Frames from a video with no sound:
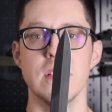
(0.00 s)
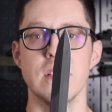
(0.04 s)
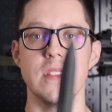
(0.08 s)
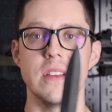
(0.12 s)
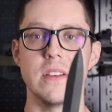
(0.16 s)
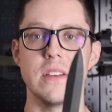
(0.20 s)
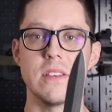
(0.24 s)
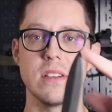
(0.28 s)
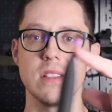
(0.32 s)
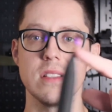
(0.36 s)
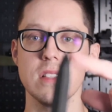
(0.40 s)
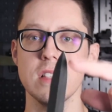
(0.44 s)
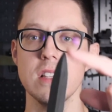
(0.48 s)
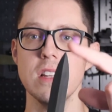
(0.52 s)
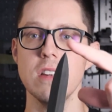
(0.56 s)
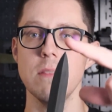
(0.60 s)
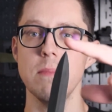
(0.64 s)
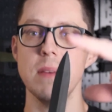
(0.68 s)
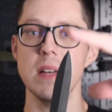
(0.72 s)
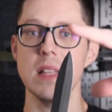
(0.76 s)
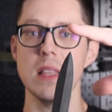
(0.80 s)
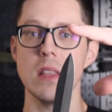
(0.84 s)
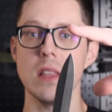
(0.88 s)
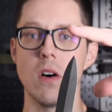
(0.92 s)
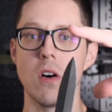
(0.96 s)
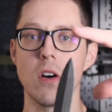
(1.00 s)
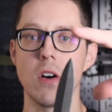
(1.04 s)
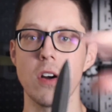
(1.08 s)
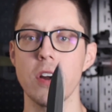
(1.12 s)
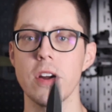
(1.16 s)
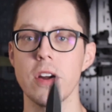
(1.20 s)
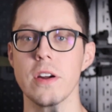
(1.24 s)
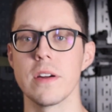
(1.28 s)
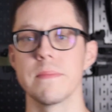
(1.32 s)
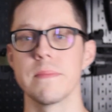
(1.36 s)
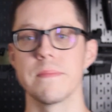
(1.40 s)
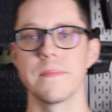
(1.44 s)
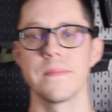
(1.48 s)
They're a little bit
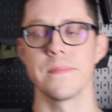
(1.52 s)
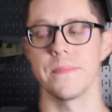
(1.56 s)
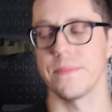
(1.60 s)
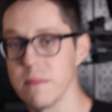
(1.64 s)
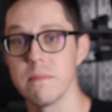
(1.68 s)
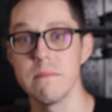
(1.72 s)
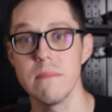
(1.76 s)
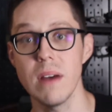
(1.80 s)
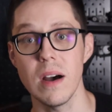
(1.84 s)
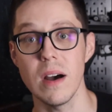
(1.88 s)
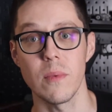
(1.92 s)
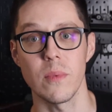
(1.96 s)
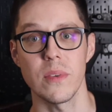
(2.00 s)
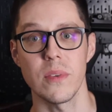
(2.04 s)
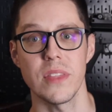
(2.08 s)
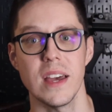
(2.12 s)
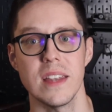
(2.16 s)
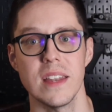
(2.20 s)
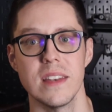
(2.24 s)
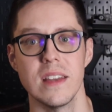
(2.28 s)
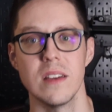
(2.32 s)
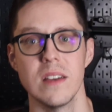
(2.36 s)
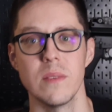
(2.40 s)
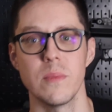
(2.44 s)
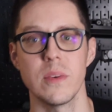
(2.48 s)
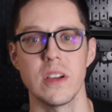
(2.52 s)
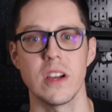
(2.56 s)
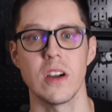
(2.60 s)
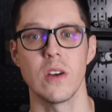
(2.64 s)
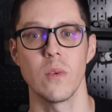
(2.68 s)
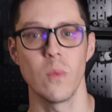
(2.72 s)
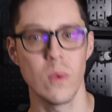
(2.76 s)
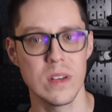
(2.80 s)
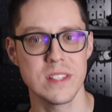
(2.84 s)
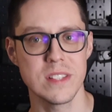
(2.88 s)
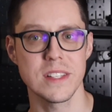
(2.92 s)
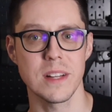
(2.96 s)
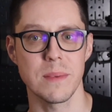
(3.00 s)
longer. But with that done, we are
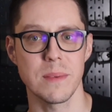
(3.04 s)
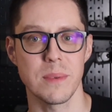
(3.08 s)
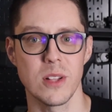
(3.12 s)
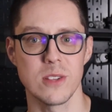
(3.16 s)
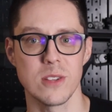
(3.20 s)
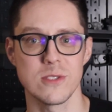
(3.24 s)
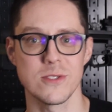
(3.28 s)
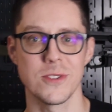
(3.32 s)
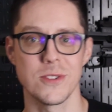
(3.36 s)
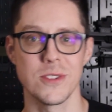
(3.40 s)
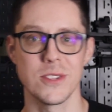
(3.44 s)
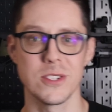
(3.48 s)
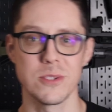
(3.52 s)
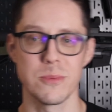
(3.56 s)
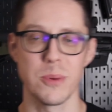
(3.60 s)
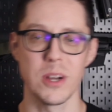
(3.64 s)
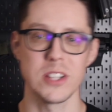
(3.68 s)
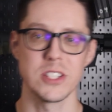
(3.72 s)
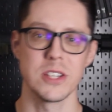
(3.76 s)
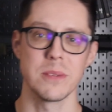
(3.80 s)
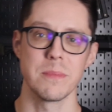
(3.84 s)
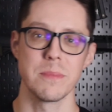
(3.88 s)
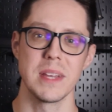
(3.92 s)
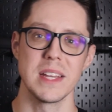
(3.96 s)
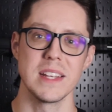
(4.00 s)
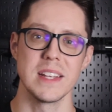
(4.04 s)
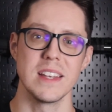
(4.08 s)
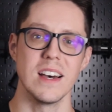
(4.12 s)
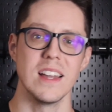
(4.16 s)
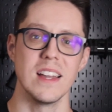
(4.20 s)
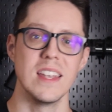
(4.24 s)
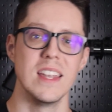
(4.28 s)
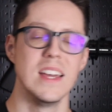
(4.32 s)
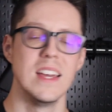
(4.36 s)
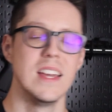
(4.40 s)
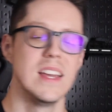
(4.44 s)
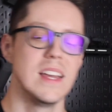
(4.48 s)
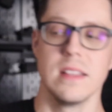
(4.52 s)
one step closer to this project being done.
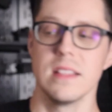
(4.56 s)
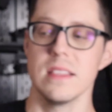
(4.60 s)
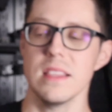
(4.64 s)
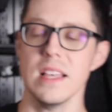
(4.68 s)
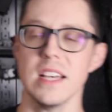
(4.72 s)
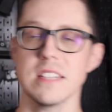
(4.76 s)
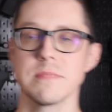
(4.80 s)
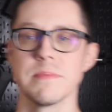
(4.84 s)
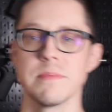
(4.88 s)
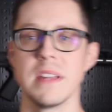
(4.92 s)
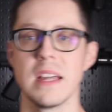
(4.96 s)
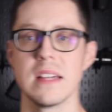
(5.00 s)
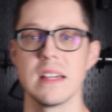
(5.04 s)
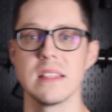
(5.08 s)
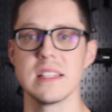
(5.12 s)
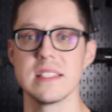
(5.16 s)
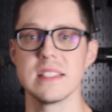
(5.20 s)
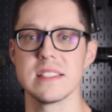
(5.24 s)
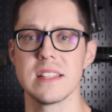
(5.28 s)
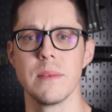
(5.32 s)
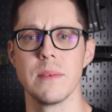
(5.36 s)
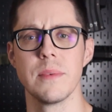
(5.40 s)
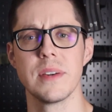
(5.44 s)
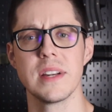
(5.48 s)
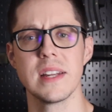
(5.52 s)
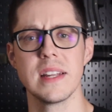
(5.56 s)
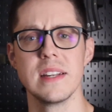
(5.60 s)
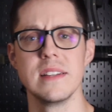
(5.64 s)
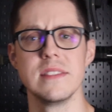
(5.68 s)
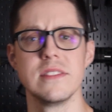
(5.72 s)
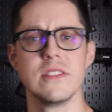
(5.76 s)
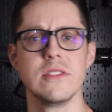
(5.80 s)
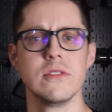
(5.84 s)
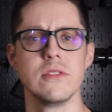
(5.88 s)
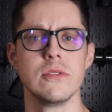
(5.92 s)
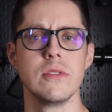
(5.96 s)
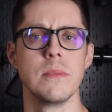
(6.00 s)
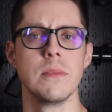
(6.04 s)
Last but not least, I want to get
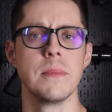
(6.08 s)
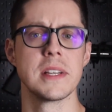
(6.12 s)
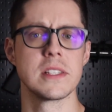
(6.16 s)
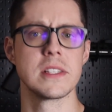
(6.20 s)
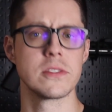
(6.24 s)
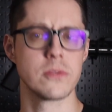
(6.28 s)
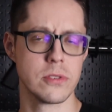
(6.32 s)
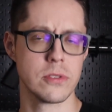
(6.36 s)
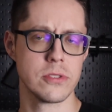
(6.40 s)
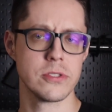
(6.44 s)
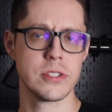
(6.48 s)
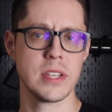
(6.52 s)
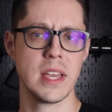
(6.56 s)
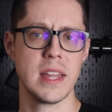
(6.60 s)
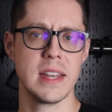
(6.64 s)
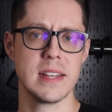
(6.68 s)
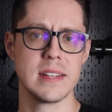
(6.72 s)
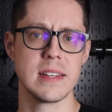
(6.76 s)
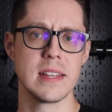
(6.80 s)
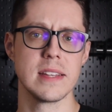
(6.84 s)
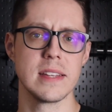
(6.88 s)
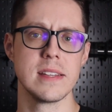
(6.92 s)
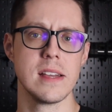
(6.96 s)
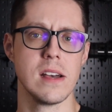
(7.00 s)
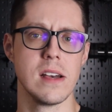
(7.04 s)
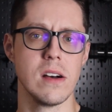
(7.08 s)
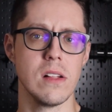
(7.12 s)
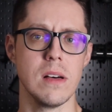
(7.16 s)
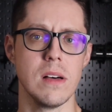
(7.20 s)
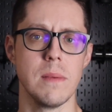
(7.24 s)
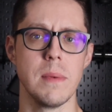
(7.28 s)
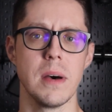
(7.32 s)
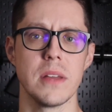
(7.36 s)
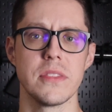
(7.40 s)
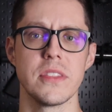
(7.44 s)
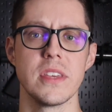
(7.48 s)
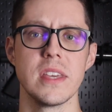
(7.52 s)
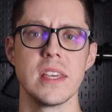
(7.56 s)
into some excruciating detail
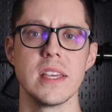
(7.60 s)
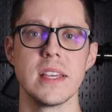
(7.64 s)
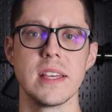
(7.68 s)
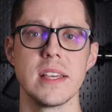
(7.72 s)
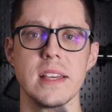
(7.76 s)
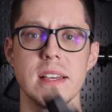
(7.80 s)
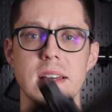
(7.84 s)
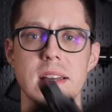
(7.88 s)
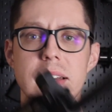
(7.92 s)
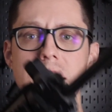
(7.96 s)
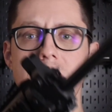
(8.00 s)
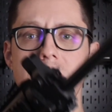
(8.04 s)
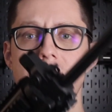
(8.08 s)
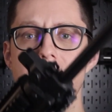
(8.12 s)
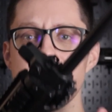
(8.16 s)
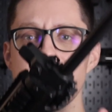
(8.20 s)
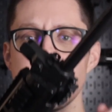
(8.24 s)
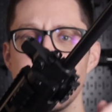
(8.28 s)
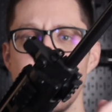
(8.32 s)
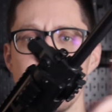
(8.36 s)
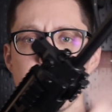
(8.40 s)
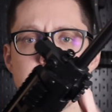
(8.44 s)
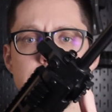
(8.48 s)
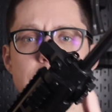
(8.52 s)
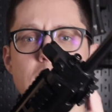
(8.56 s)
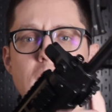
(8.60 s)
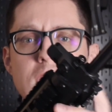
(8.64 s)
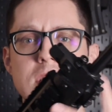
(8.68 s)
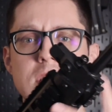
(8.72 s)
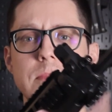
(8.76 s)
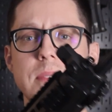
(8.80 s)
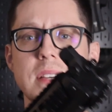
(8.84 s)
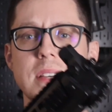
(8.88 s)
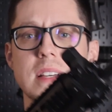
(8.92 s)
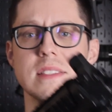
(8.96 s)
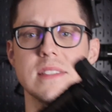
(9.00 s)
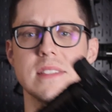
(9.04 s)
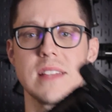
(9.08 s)
about the gas blocks,
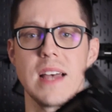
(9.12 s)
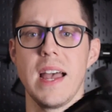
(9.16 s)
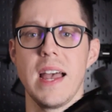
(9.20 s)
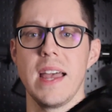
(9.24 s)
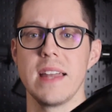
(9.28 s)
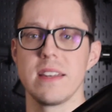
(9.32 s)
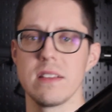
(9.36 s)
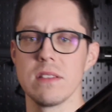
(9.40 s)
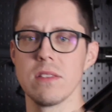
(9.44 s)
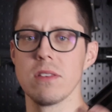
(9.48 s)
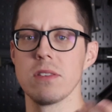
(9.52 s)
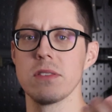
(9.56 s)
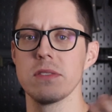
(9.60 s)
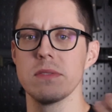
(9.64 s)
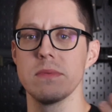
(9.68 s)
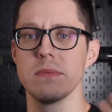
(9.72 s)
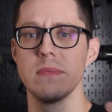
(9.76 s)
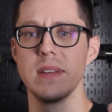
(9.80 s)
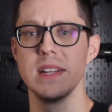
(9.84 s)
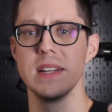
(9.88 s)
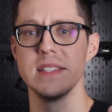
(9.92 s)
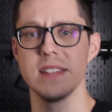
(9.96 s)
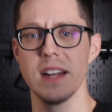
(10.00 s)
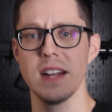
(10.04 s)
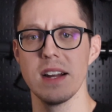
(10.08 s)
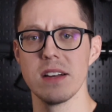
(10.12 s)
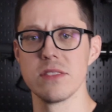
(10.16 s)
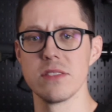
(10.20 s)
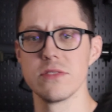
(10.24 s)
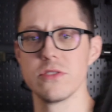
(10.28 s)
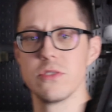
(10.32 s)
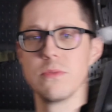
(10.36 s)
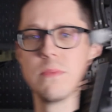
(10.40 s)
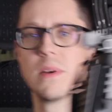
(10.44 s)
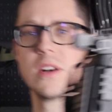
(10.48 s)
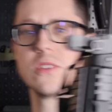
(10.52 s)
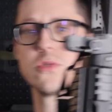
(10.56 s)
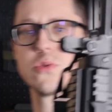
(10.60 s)
because I had to learn entirely
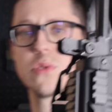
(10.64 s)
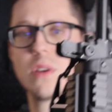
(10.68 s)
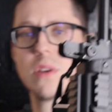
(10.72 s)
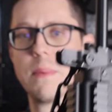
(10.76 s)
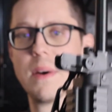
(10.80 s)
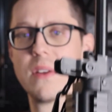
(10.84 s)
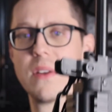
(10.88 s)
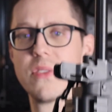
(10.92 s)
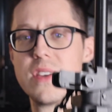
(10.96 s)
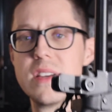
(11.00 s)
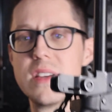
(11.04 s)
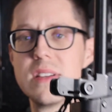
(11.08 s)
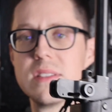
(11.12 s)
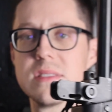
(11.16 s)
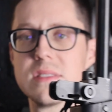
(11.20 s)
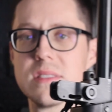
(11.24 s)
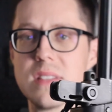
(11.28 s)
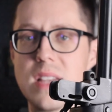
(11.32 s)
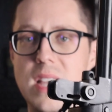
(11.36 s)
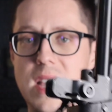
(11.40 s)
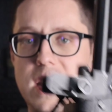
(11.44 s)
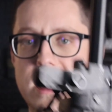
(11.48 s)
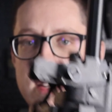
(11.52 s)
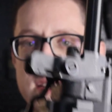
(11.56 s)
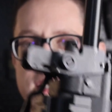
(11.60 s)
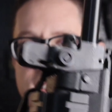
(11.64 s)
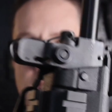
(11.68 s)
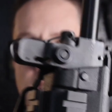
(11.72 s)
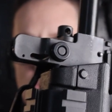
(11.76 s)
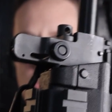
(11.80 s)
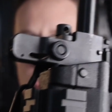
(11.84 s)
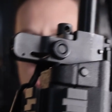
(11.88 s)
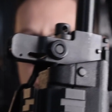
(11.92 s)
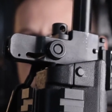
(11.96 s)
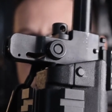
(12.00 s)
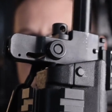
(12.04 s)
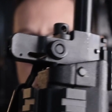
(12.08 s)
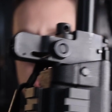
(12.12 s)
too much about these at
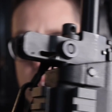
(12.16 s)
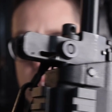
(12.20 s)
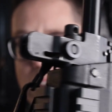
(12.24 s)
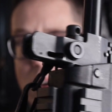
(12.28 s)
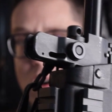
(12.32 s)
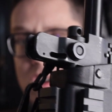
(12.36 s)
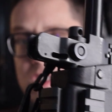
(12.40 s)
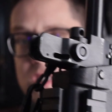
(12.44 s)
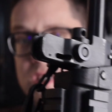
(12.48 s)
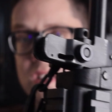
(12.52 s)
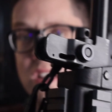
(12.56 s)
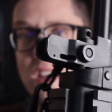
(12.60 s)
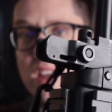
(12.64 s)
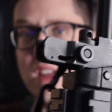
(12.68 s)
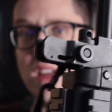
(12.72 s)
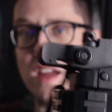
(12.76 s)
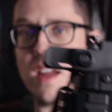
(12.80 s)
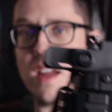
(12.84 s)
entirely too much cost.